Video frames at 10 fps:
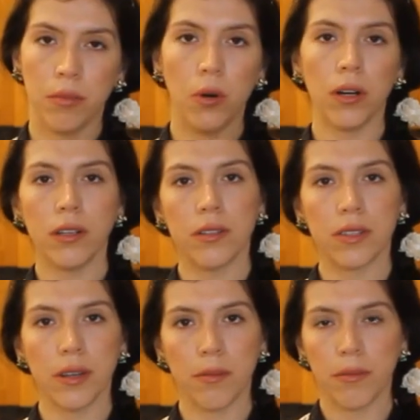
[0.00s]
pour in
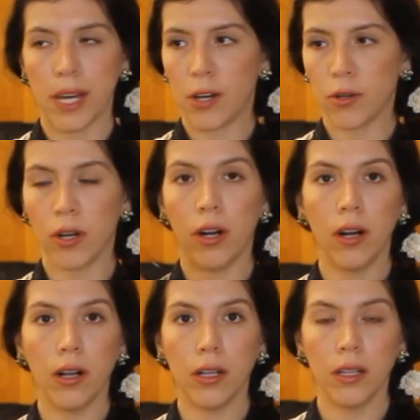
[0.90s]
some
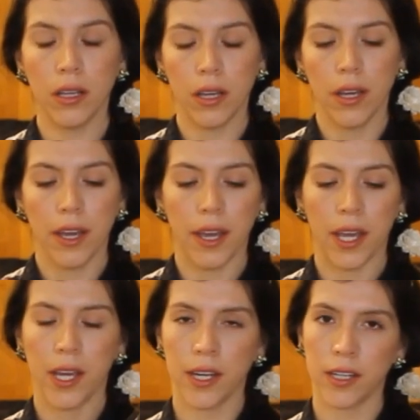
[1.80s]
alcohol
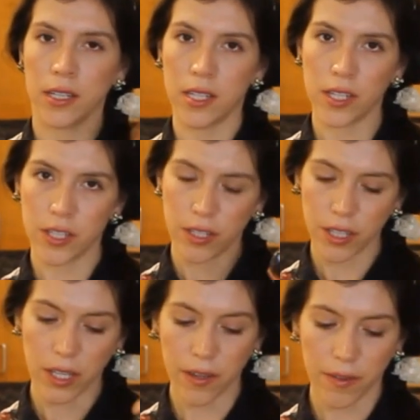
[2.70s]
and
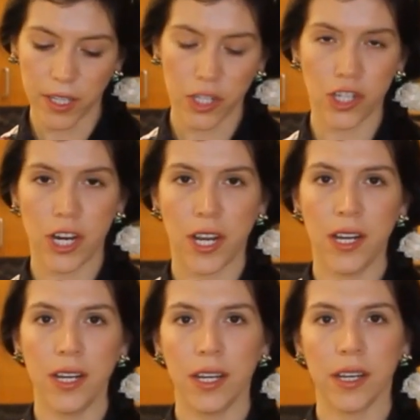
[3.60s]
give it a
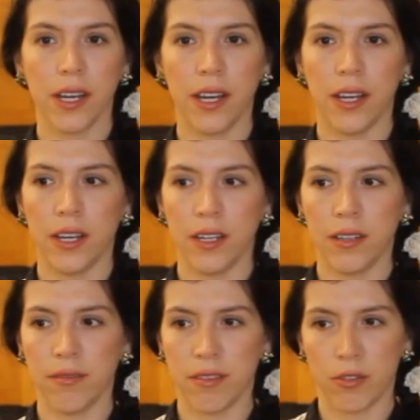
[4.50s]
shake
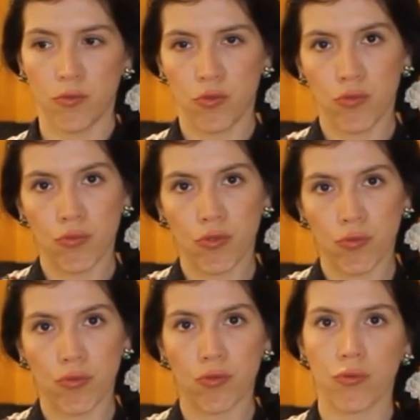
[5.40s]
and
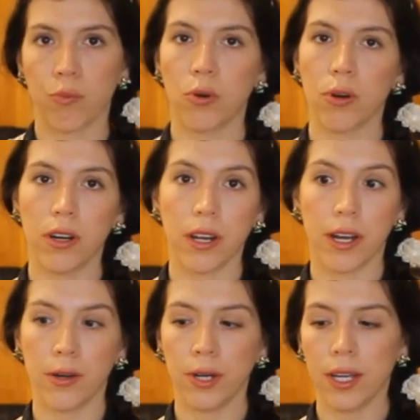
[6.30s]
pour it
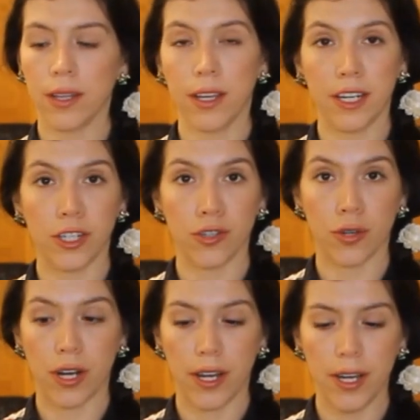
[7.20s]
out and let it
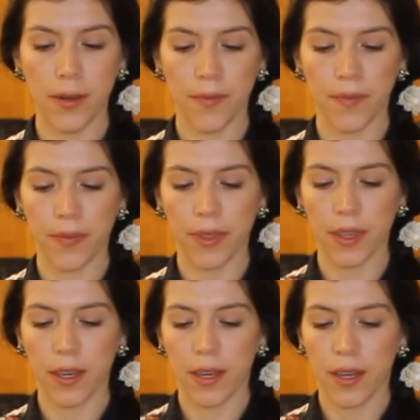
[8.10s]
dry,
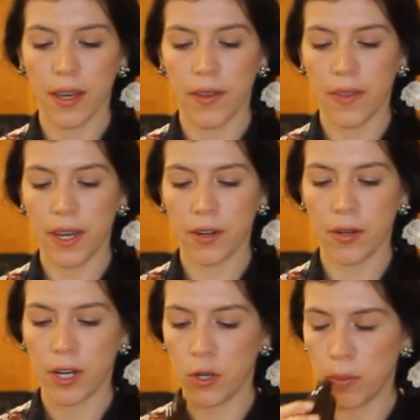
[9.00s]
and that'll
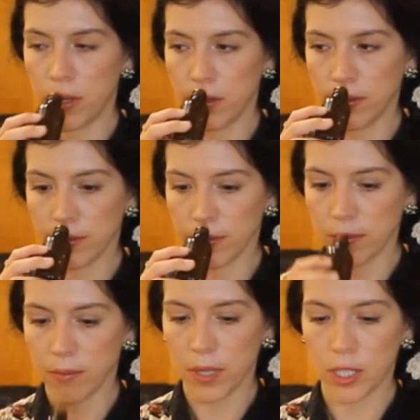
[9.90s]
help
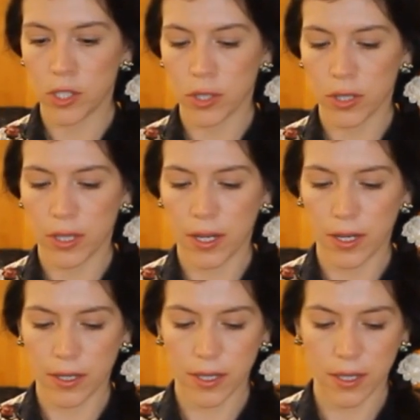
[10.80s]
make sure
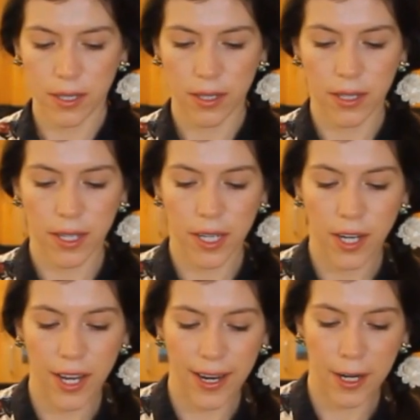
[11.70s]
that
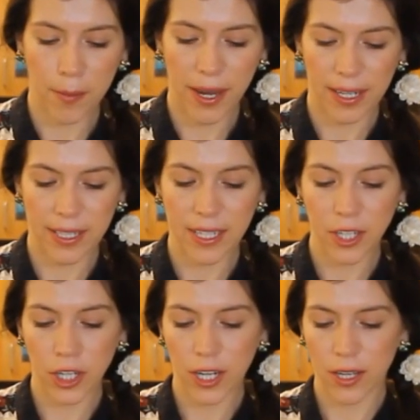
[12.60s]
any
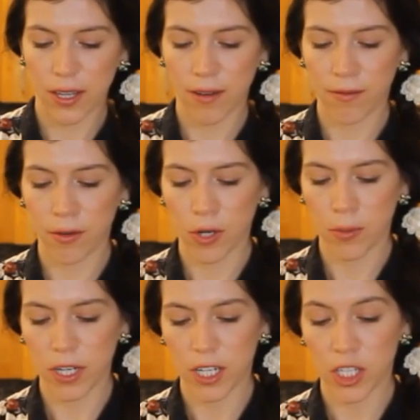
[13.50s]
bacteria that formed
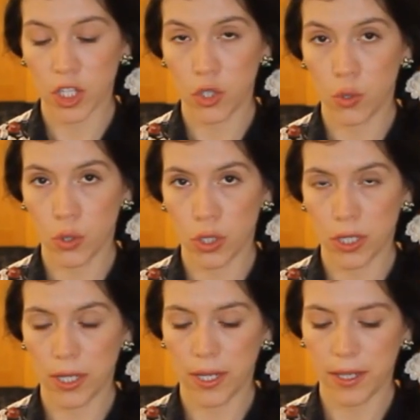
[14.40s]
is gone.